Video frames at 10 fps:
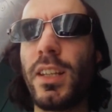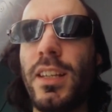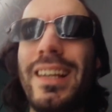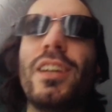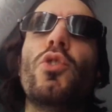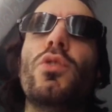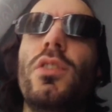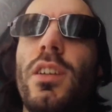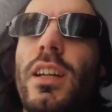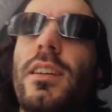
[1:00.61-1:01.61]
really
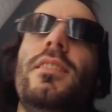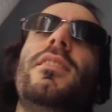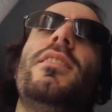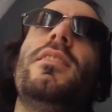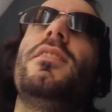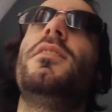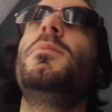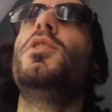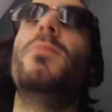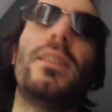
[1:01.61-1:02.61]
cold like this days in this
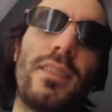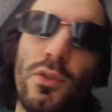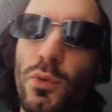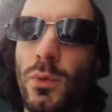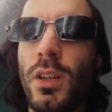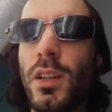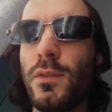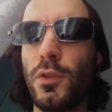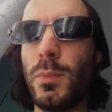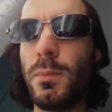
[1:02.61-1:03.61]
video, but as you know,
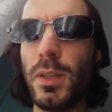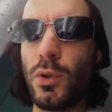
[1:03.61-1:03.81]
for me,